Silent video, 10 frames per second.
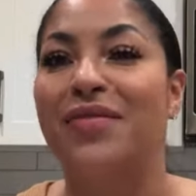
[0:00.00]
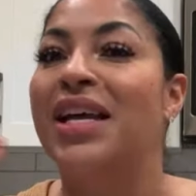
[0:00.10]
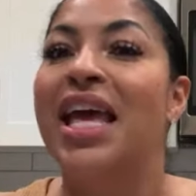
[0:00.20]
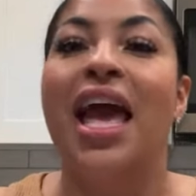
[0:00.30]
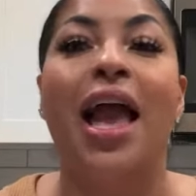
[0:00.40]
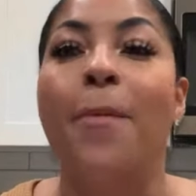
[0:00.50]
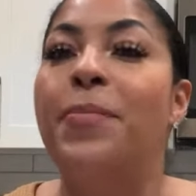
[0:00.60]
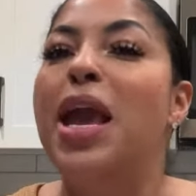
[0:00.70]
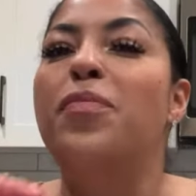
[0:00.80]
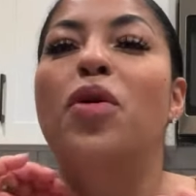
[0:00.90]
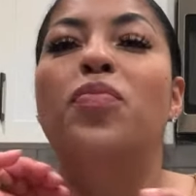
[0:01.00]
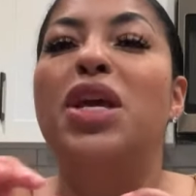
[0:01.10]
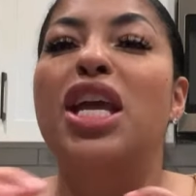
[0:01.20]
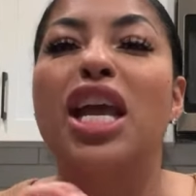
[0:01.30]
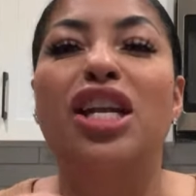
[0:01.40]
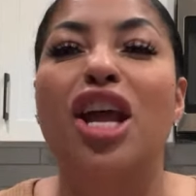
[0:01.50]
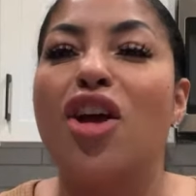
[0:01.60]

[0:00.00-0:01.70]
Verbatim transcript: For and people be in there.